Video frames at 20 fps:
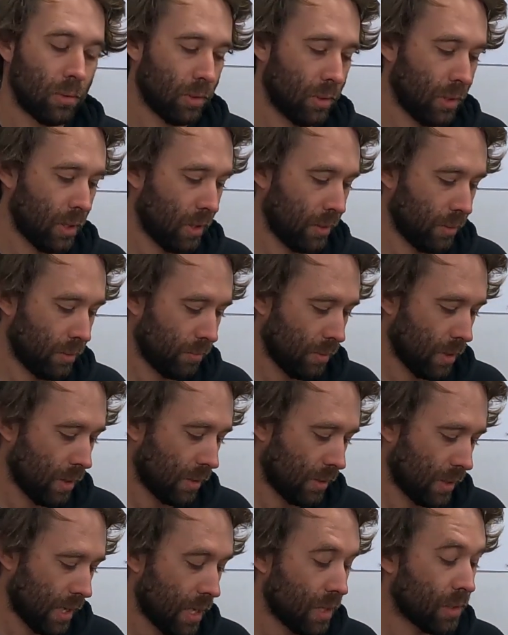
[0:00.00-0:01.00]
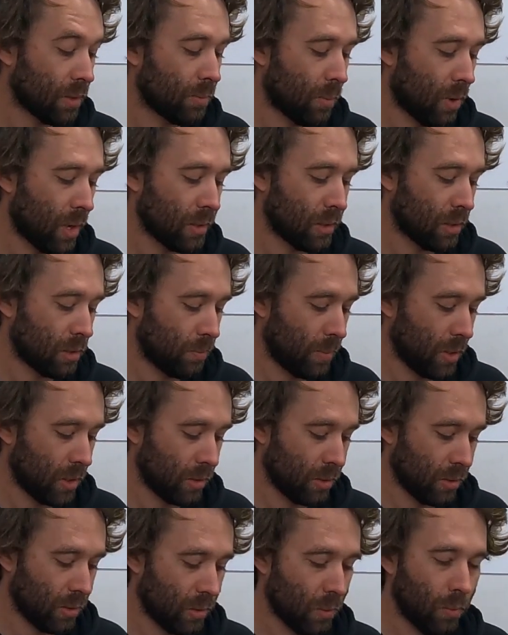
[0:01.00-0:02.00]
So that is my
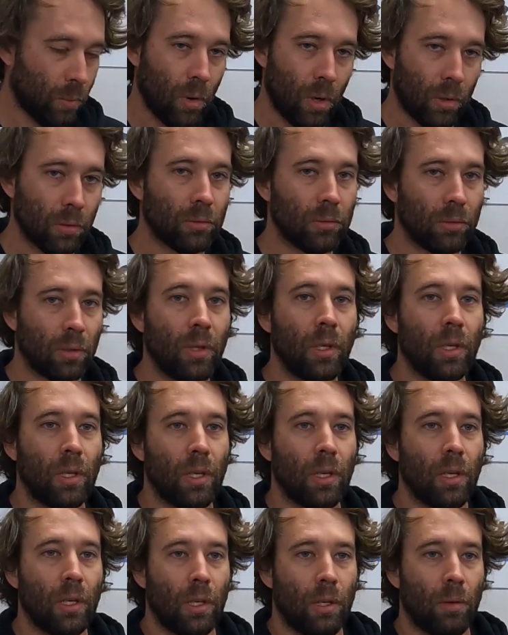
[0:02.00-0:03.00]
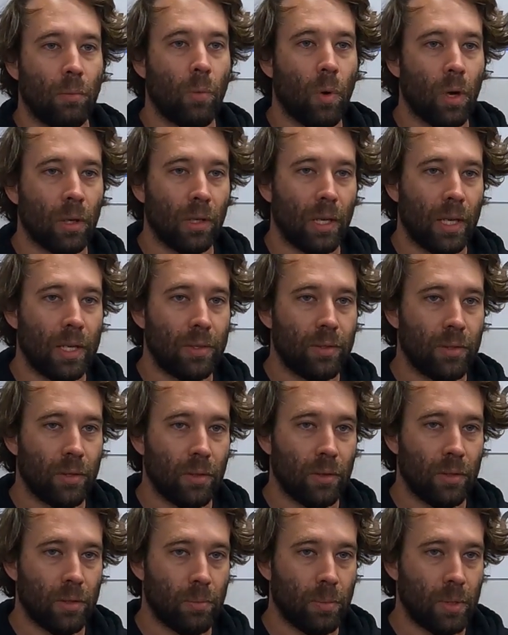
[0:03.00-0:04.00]
suspicion as to what led
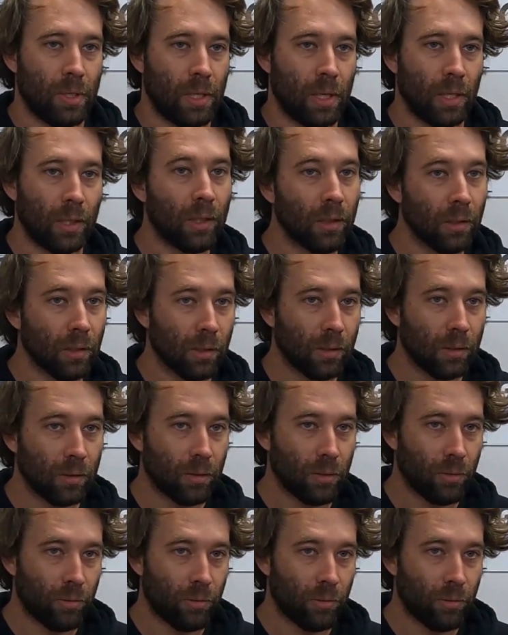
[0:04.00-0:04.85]
to this particular